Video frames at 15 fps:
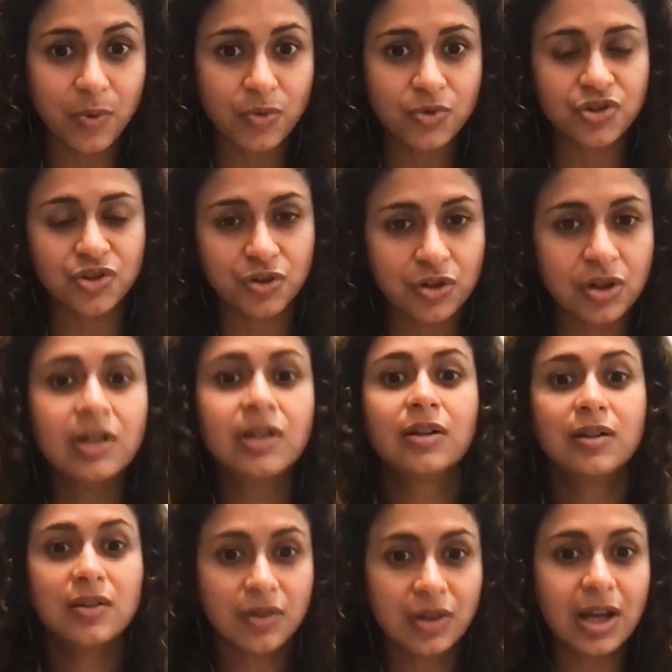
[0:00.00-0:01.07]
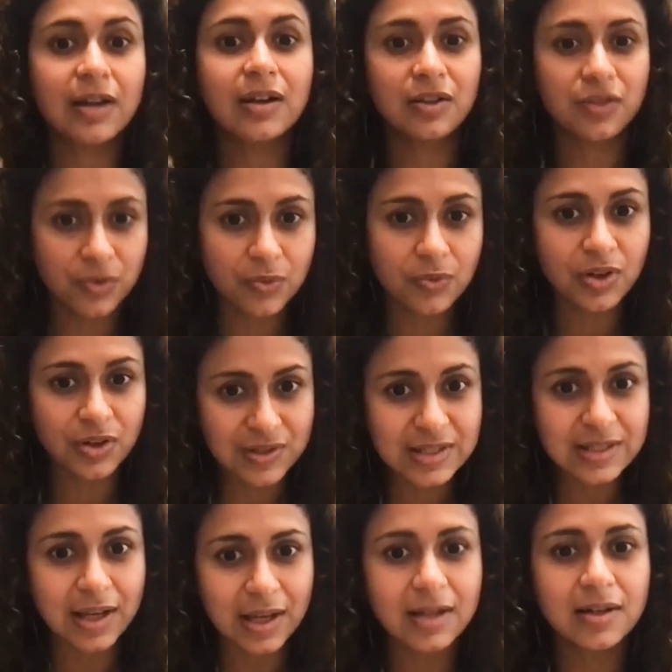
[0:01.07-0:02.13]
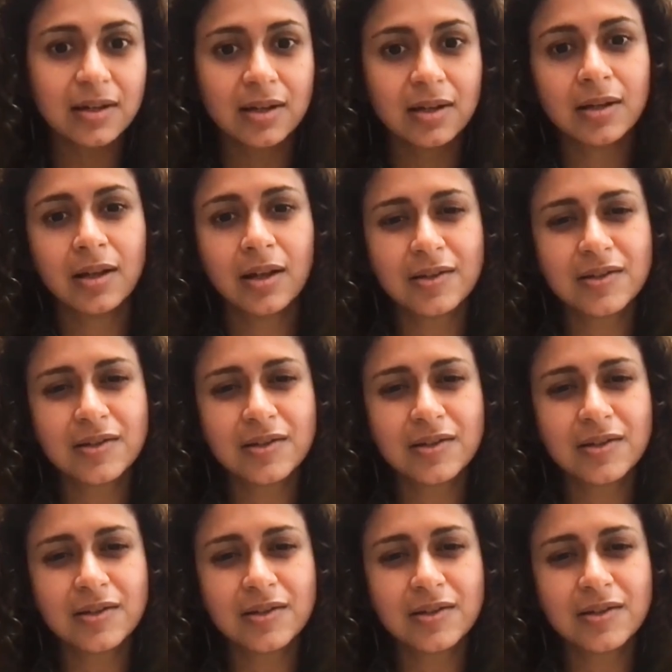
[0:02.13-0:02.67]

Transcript: exposure they're getting through their skin.